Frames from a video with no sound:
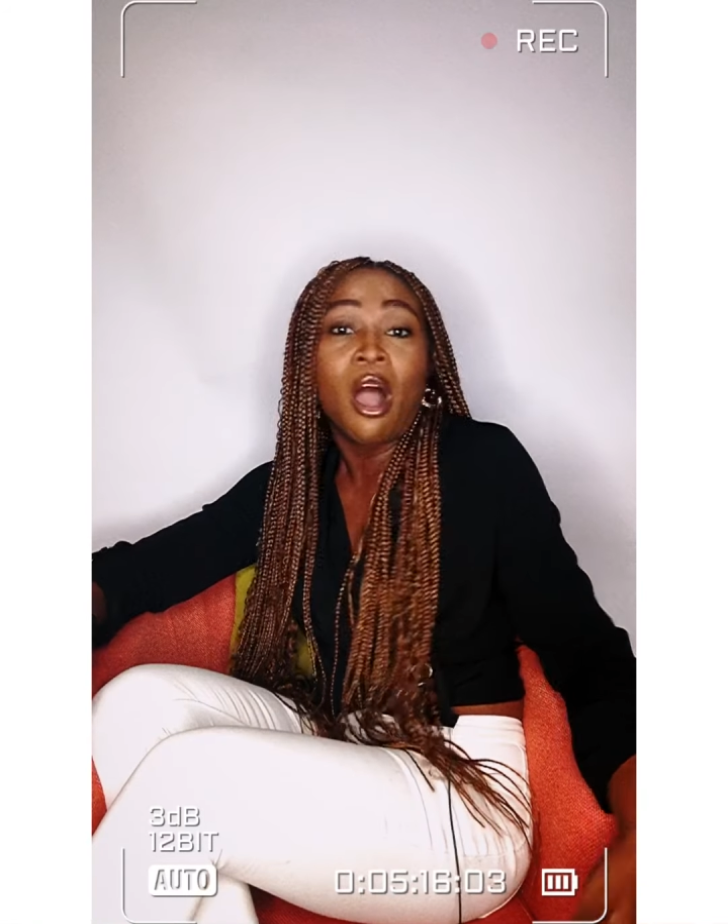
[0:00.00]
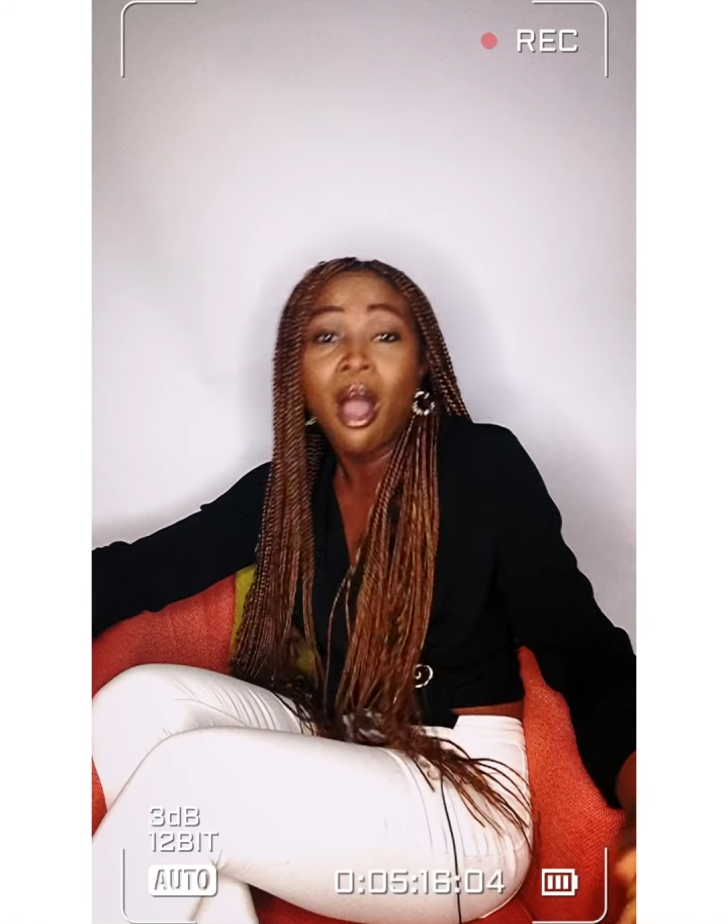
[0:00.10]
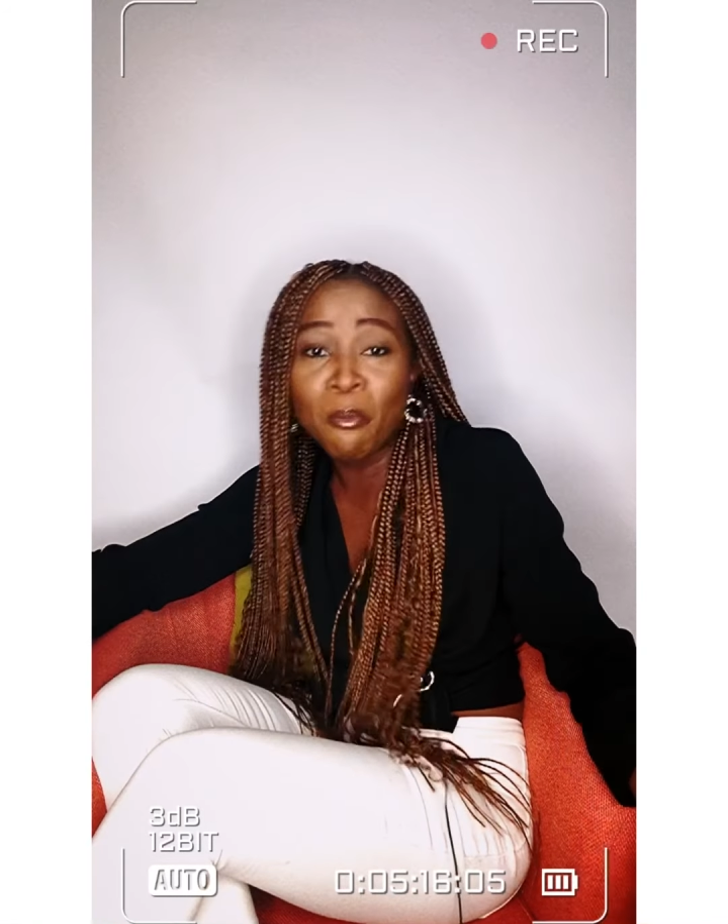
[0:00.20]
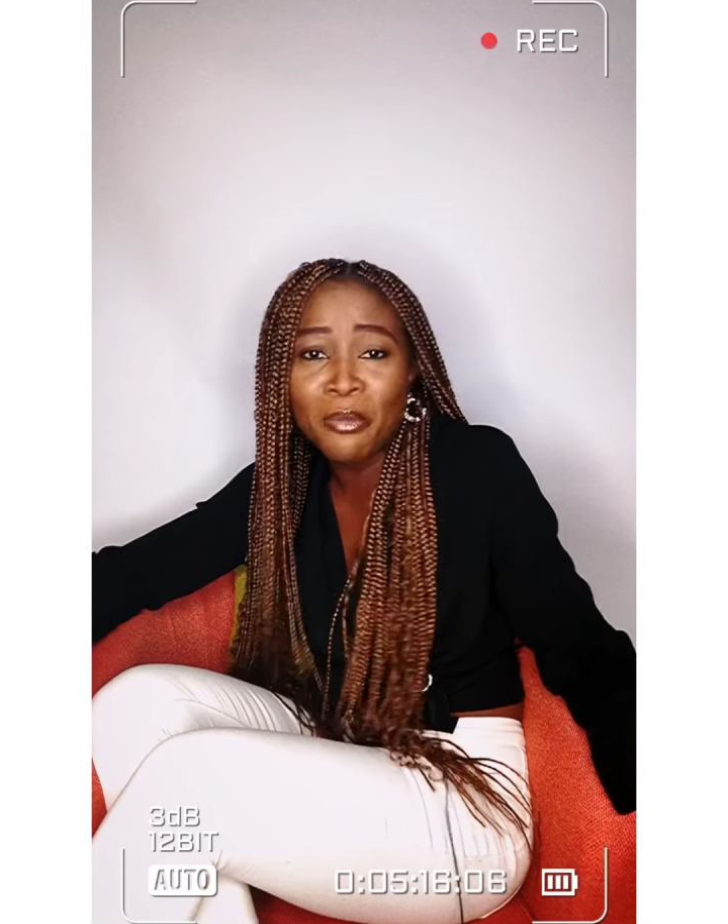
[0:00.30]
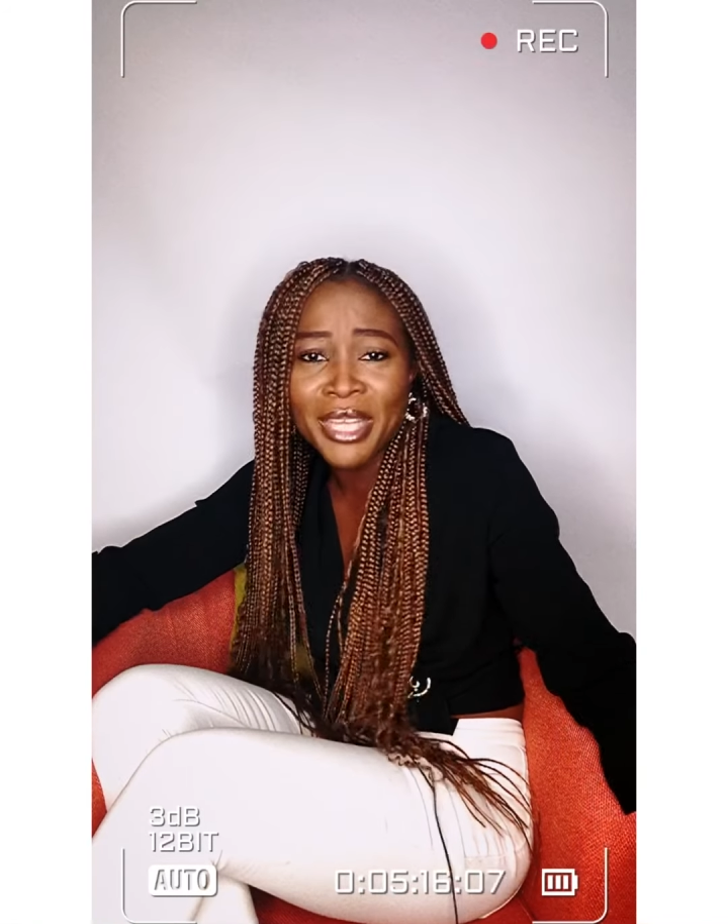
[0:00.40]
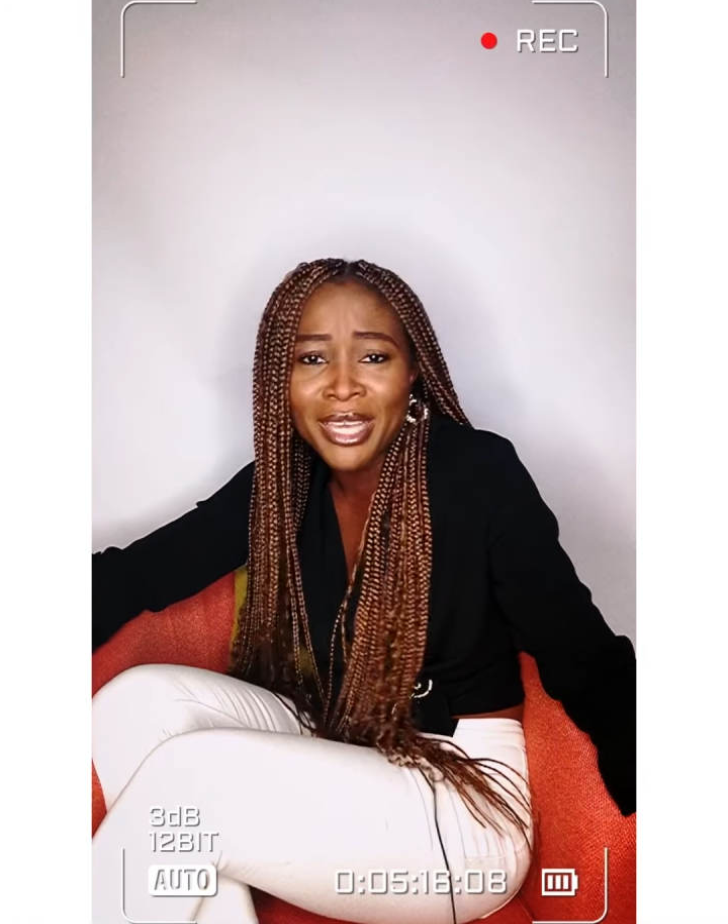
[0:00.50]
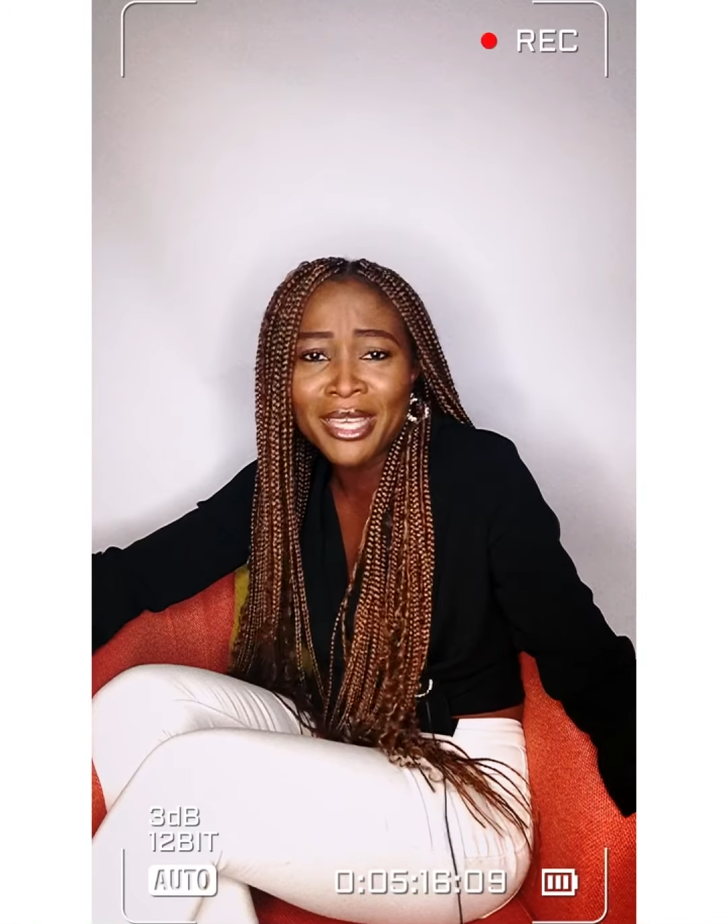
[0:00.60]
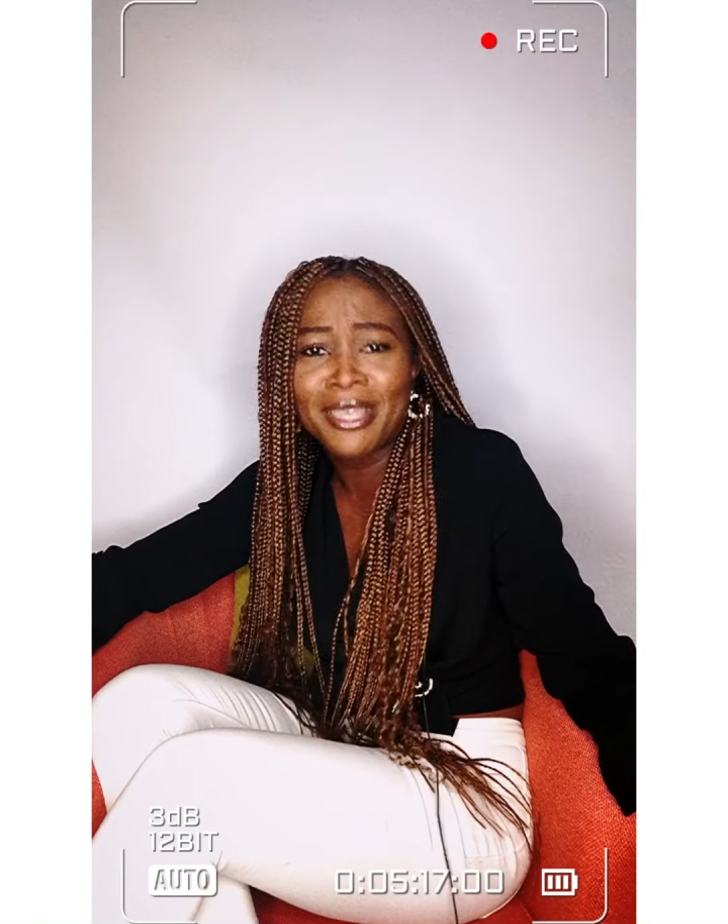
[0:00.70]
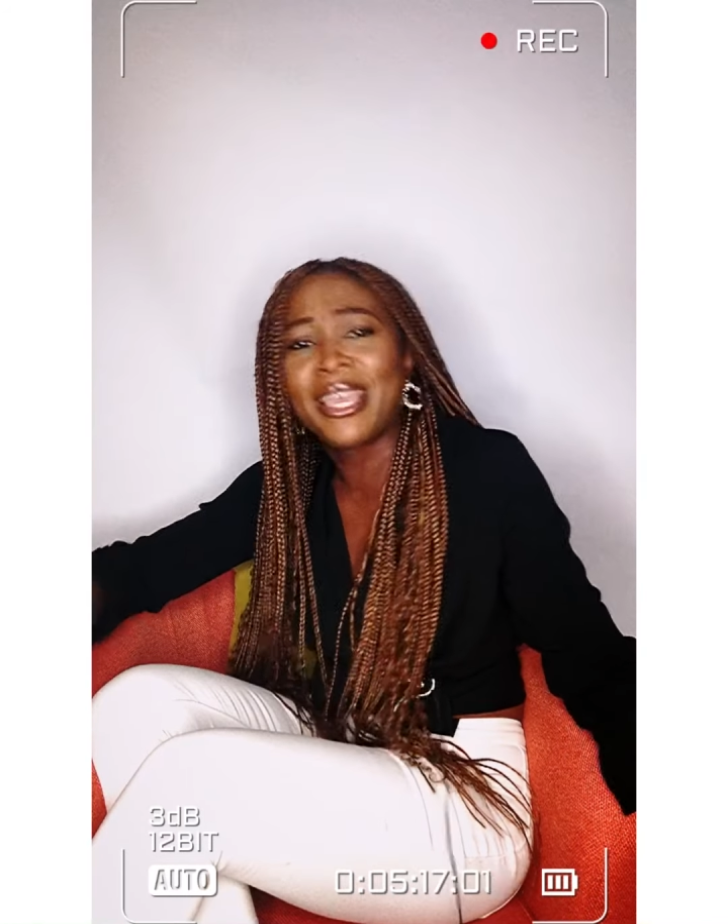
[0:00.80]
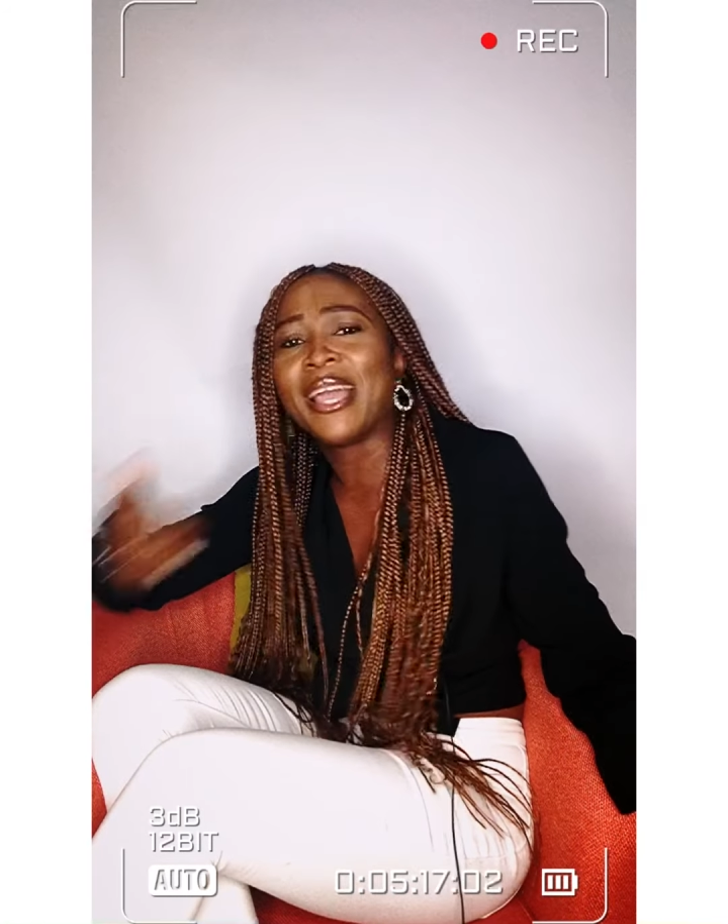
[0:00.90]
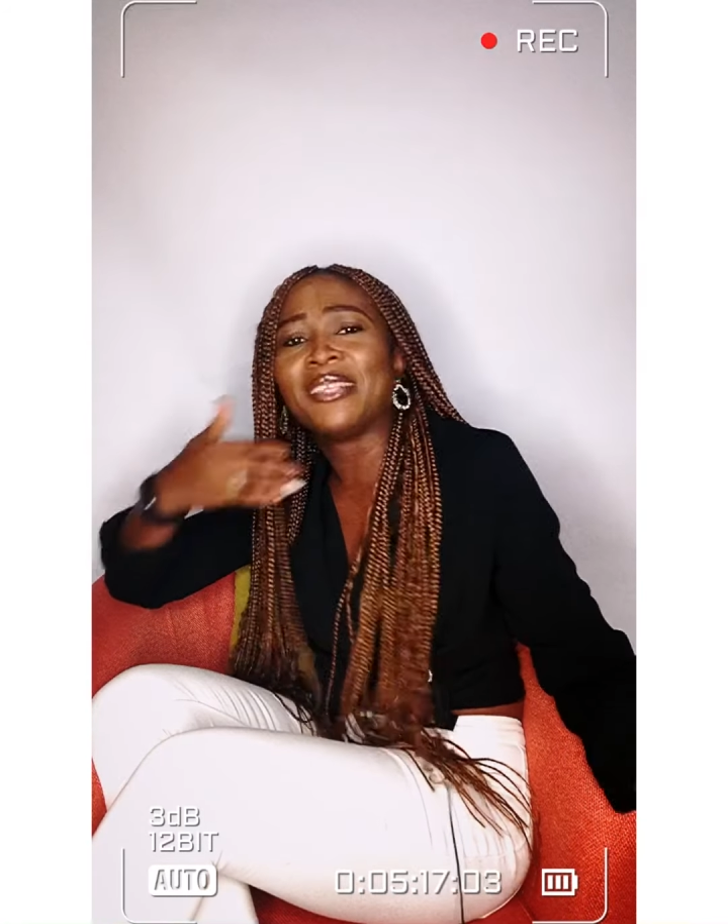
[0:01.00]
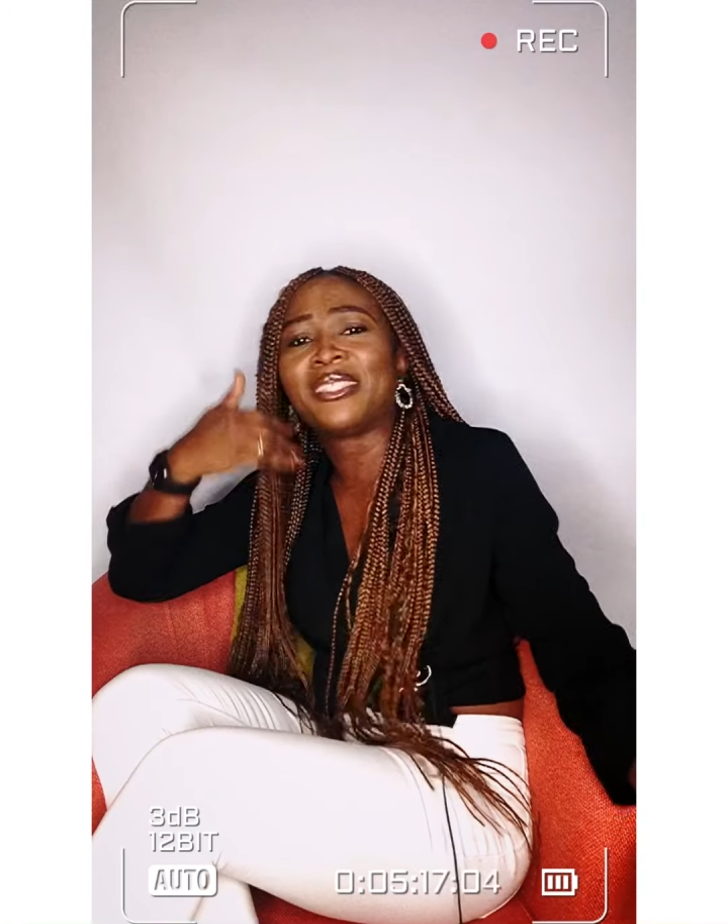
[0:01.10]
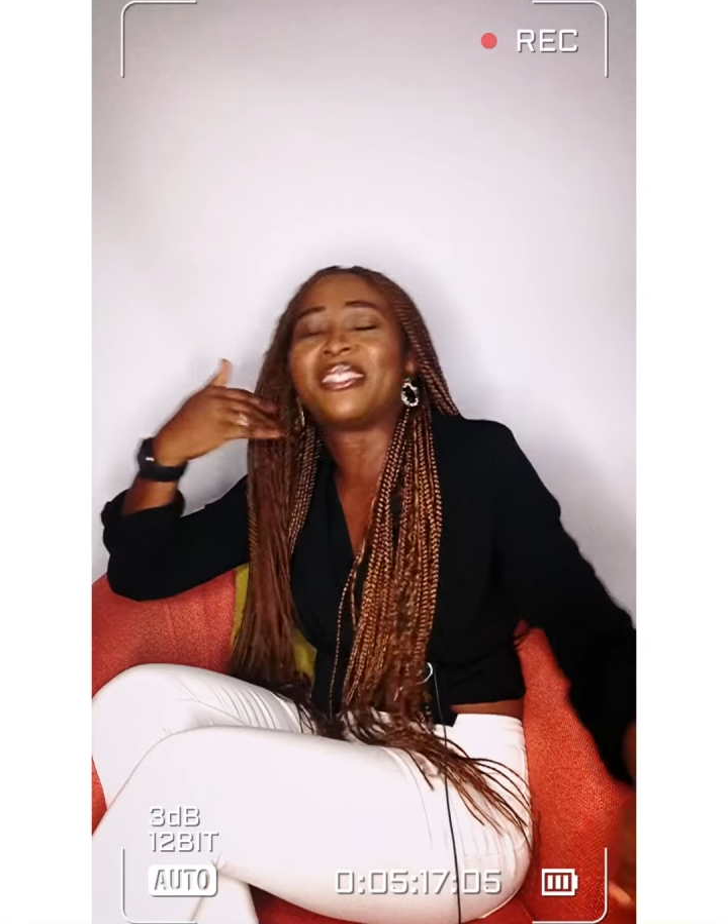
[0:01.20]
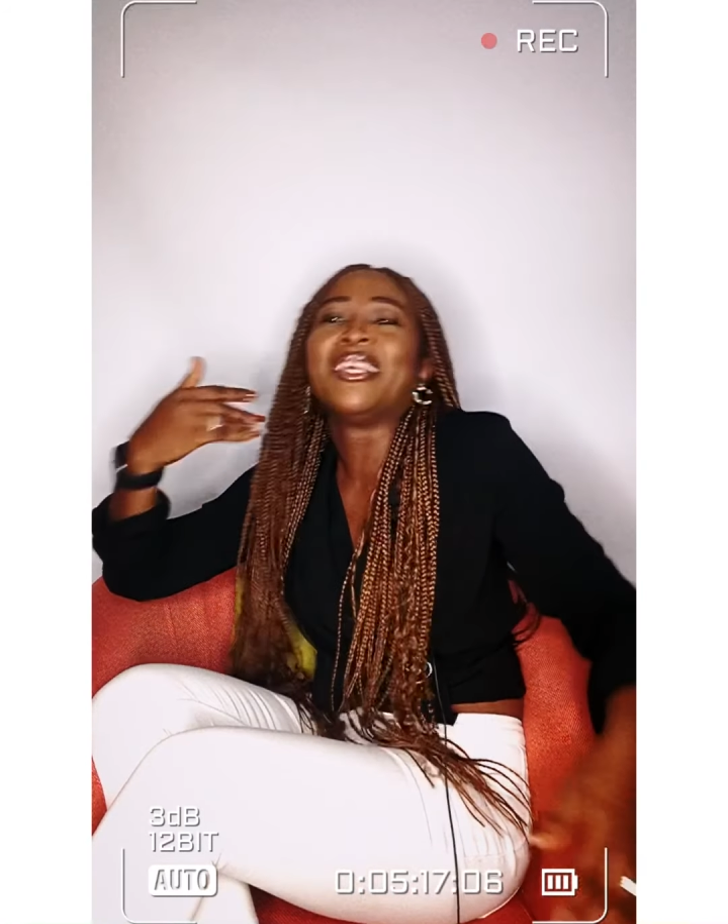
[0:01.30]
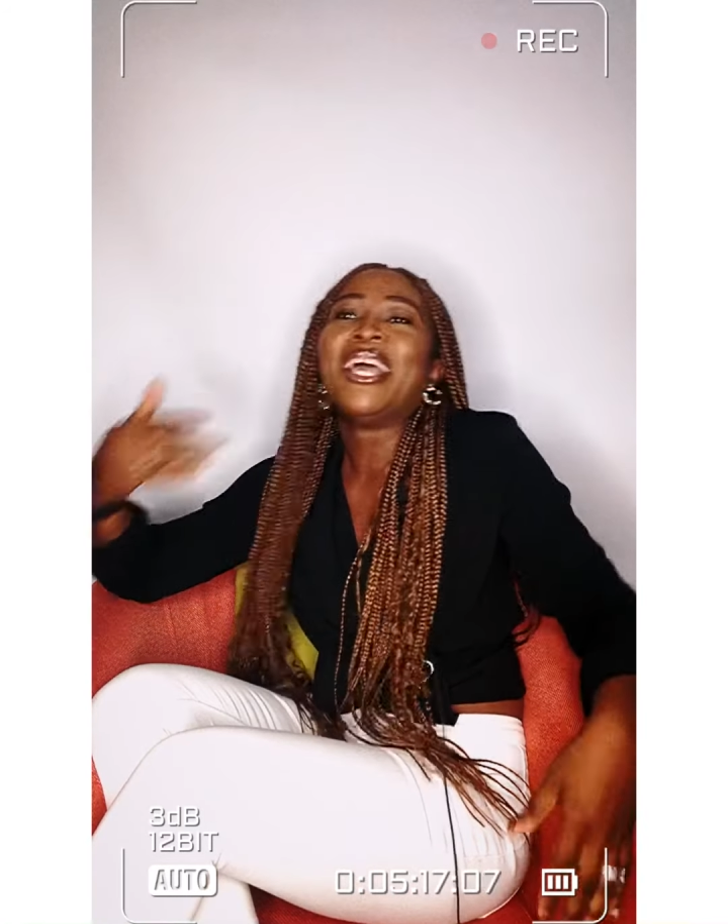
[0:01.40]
humbling, yes.